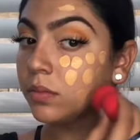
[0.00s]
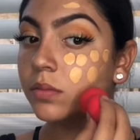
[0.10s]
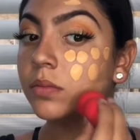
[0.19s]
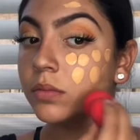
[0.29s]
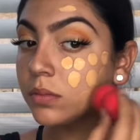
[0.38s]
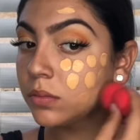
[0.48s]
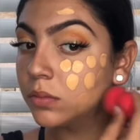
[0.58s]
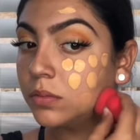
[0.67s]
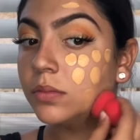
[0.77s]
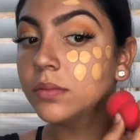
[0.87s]

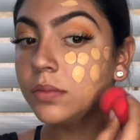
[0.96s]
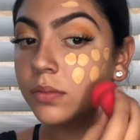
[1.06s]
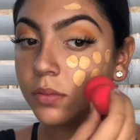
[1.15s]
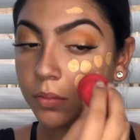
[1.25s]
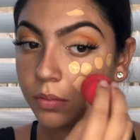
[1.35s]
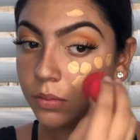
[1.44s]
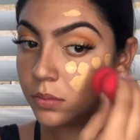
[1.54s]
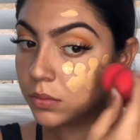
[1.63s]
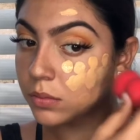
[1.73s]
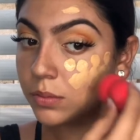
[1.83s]

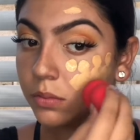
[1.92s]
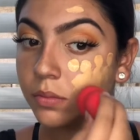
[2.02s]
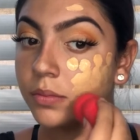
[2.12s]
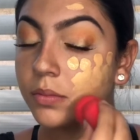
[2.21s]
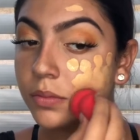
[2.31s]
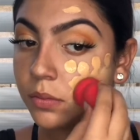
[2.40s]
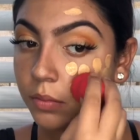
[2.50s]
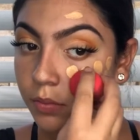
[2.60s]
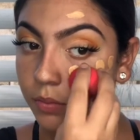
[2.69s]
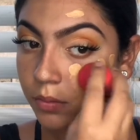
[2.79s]

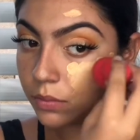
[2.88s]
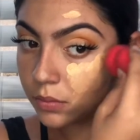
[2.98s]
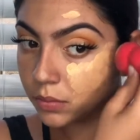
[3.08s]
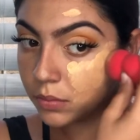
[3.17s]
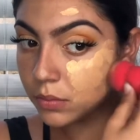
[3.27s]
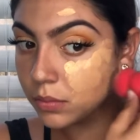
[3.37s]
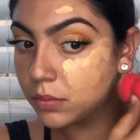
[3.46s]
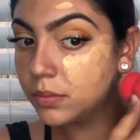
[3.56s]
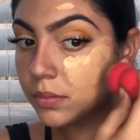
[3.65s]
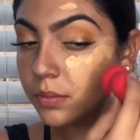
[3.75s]

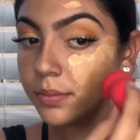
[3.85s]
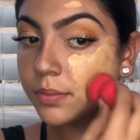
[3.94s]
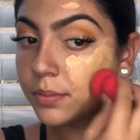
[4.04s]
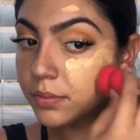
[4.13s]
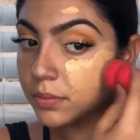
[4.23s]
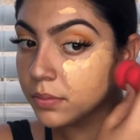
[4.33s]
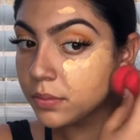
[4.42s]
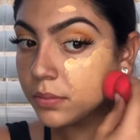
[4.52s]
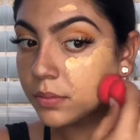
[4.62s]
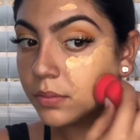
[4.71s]

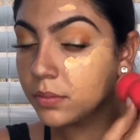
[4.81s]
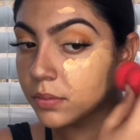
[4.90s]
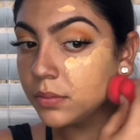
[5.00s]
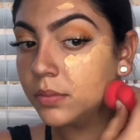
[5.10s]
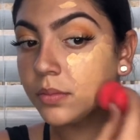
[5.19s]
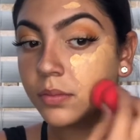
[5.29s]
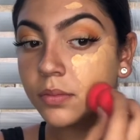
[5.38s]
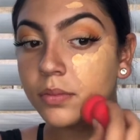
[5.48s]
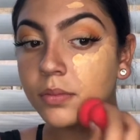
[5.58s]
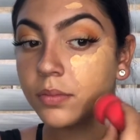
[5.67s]

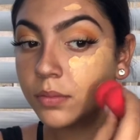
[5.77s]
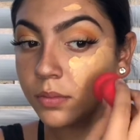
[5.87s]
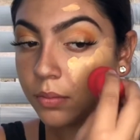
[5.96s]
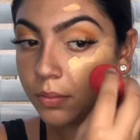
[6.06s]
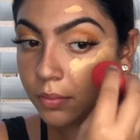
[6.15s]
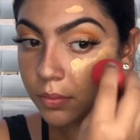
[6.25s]
[no speech]